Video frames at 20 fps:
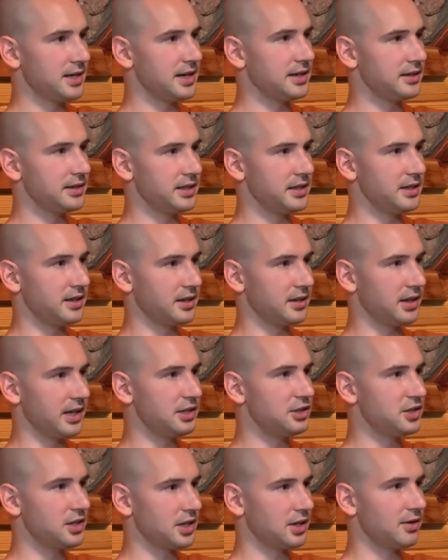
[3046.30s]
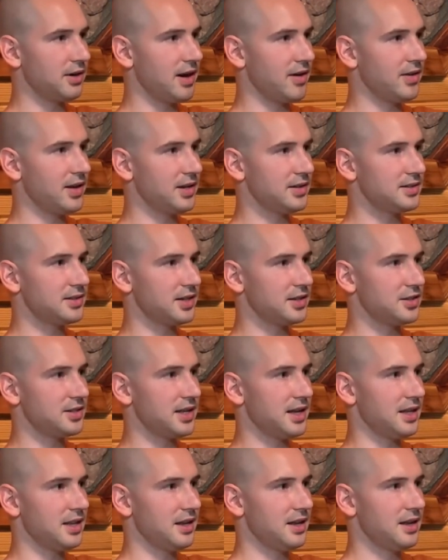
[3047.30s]
tightly clenching around it
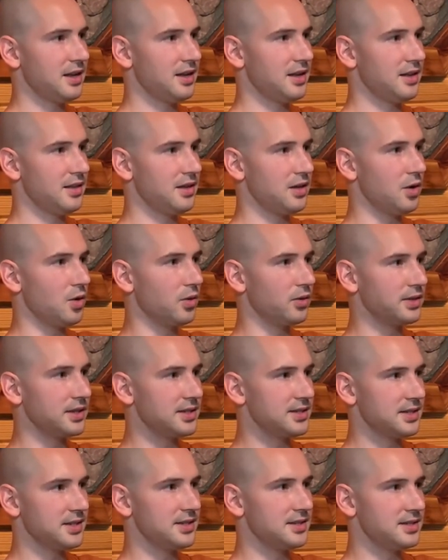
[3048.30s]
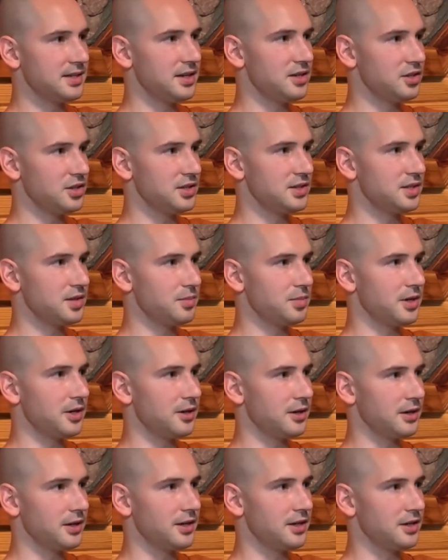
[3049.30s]
such that the only sensations
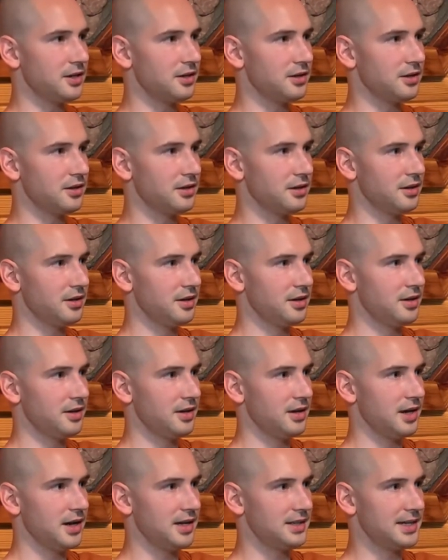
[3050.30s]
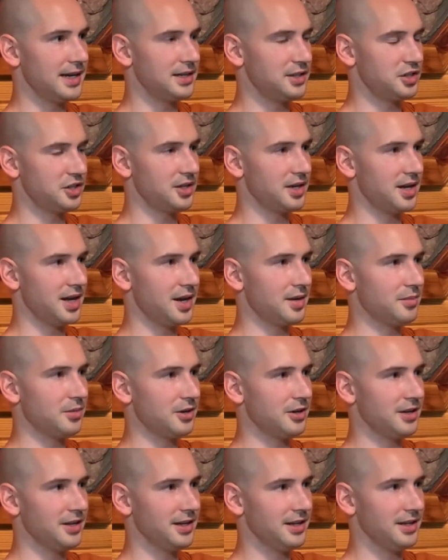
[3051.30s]
appearing in your attention
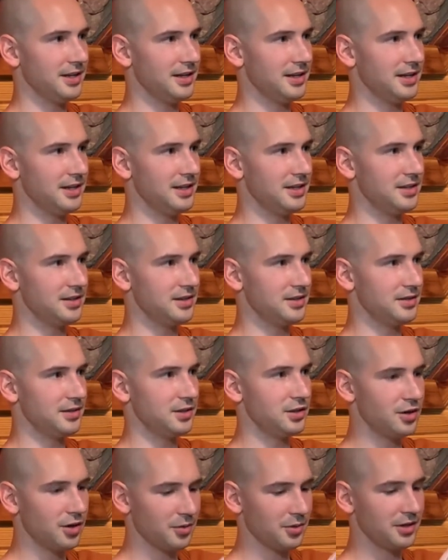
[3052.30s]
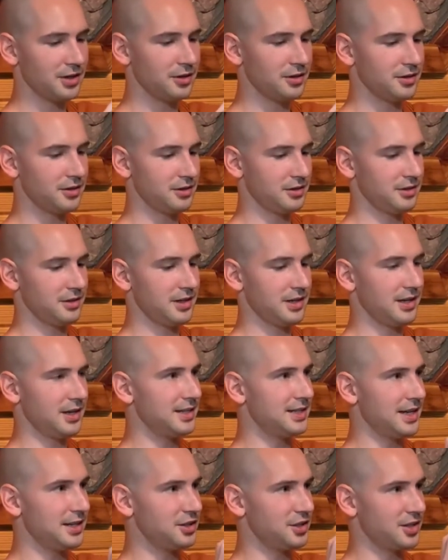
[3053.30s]
camera, you don't want your
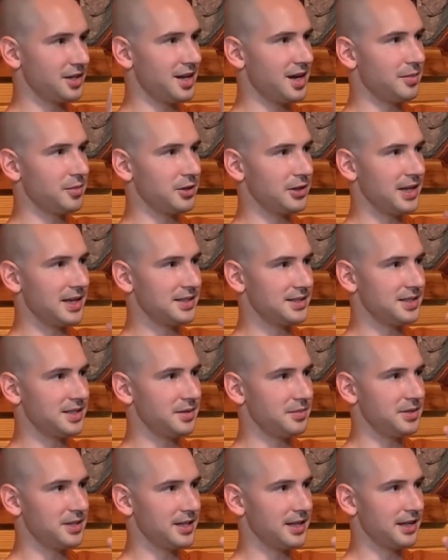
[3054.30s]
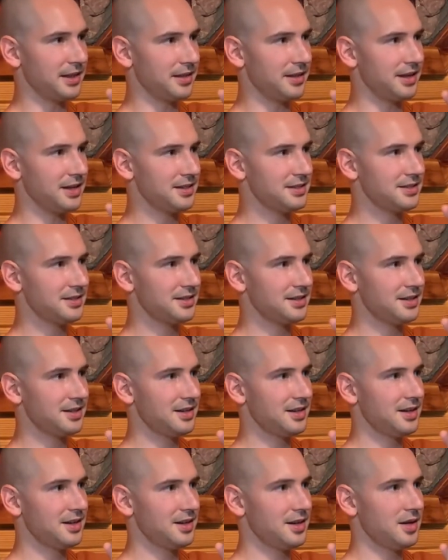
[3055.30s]
attention camera lens to be like this,
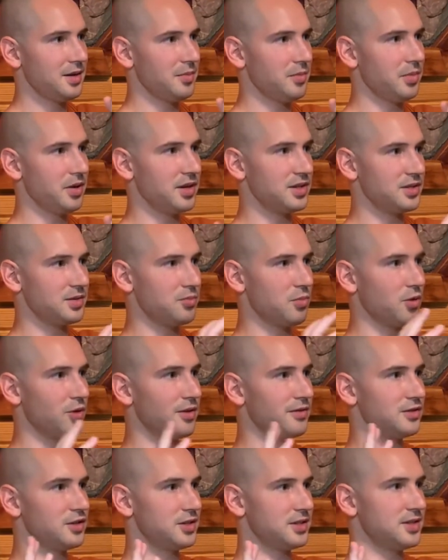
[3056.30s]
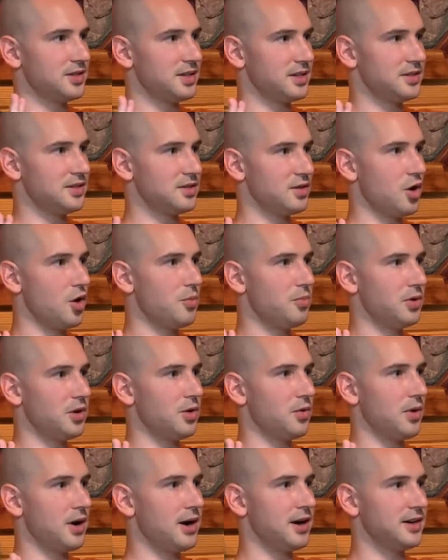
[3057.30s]
but it's more of just this
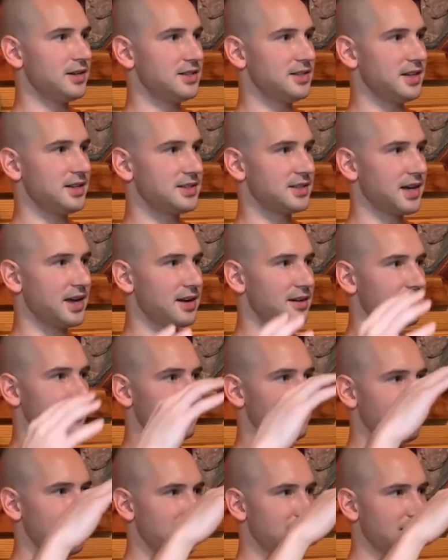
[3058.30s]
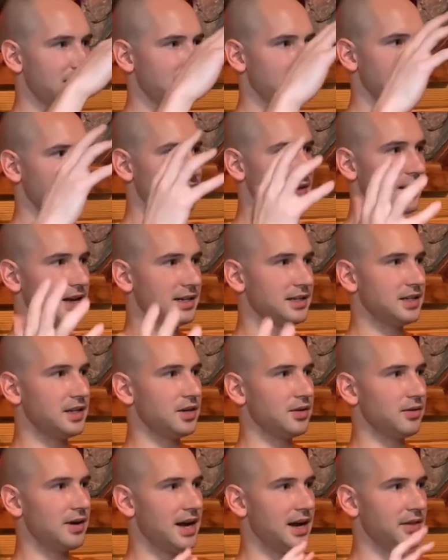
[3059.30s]
open awareness that's kind of
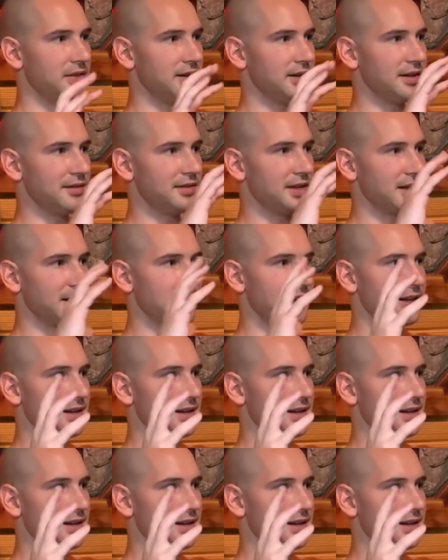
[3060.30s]
collected around the loving